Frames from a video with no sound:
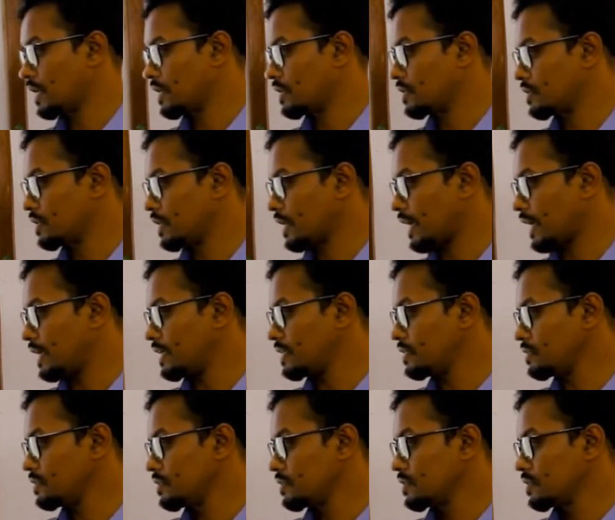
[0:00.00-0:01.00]

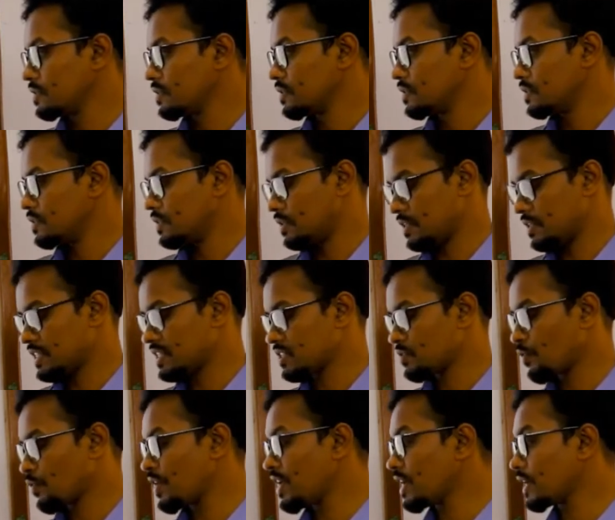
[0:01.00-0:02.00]
Again, here
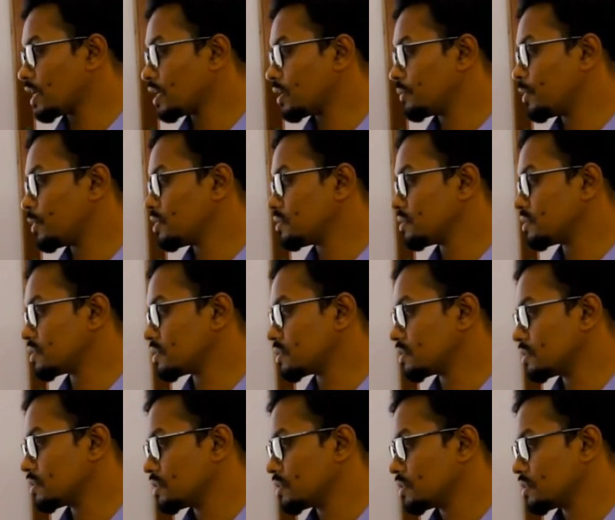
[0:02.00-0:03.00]
is 3 carbons
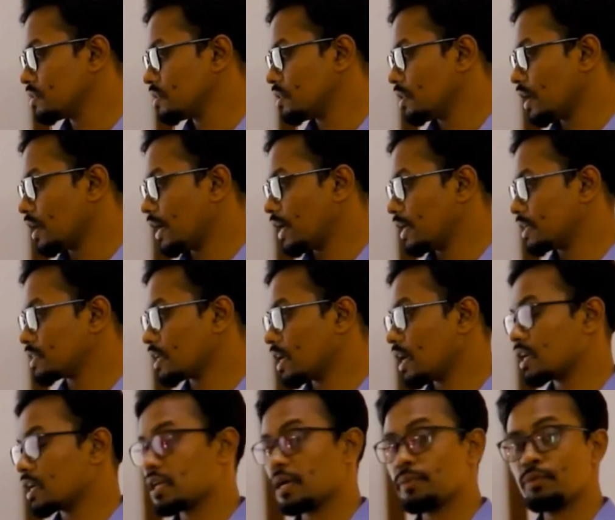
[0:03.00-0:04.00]
and
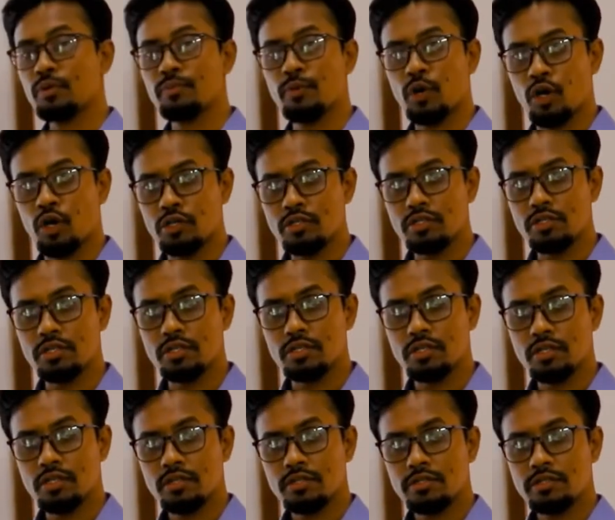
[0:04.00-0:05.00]
a double bond,
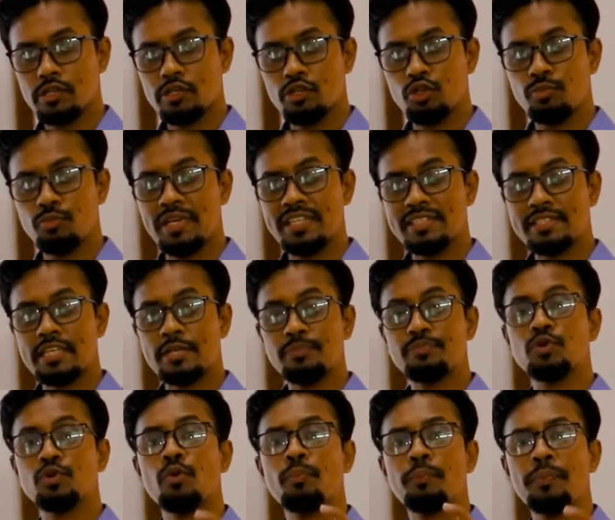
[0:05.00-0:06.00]
so you may say
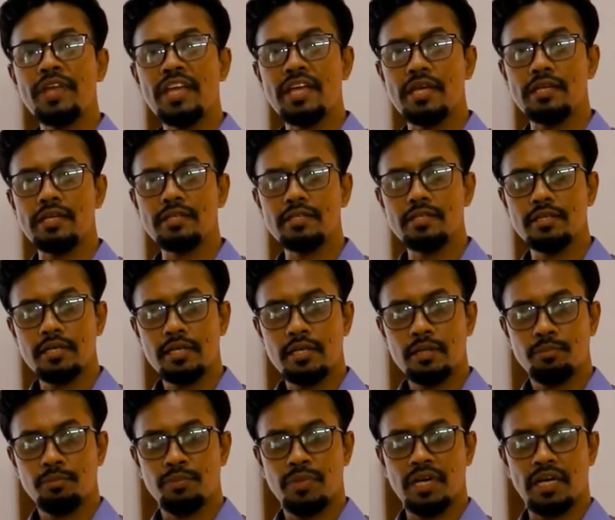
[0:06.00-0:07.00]
propene,
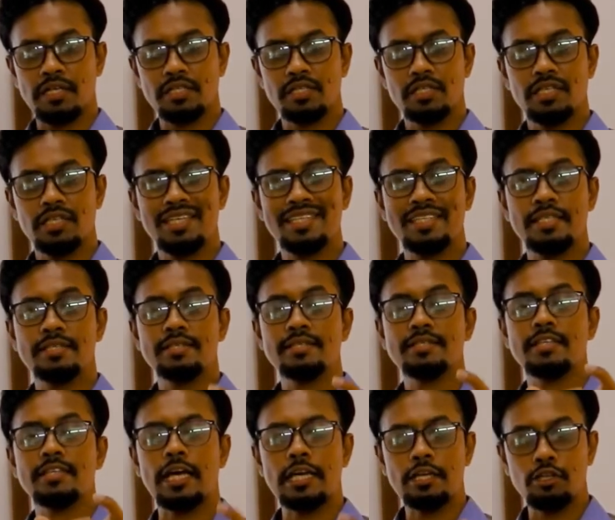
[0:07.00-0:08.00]
but it is
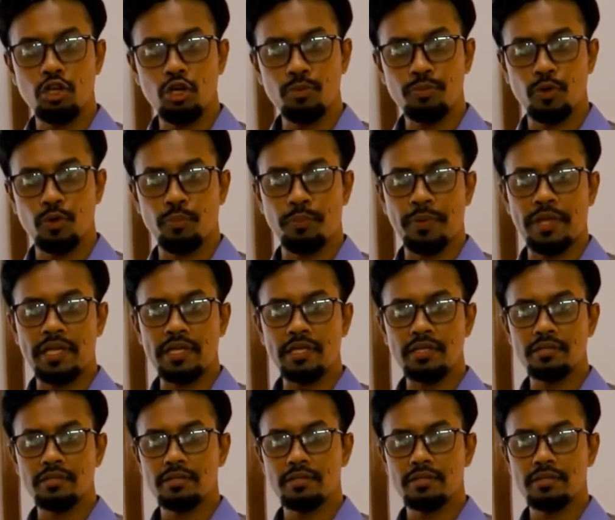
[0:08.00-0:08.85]
cyclopropene.